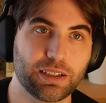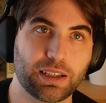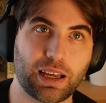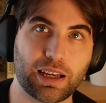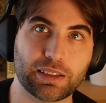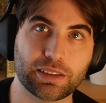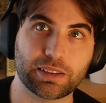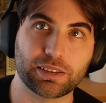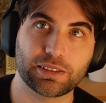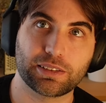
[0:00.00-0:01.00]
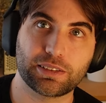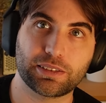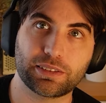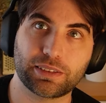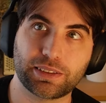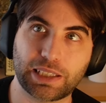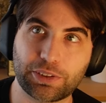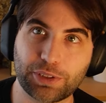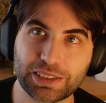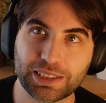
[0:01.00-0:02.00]
And there
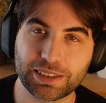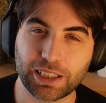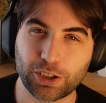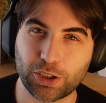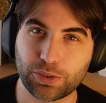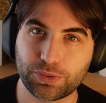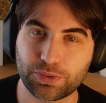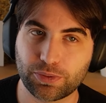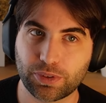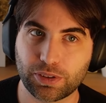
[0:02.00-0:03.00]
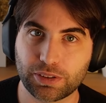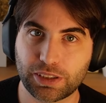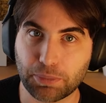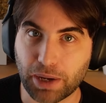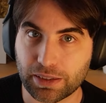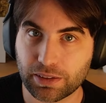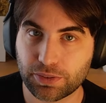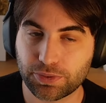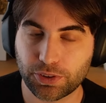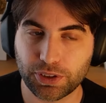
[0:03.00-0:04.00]
isn't a lot of demand
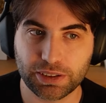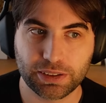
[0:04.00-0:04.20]
for it.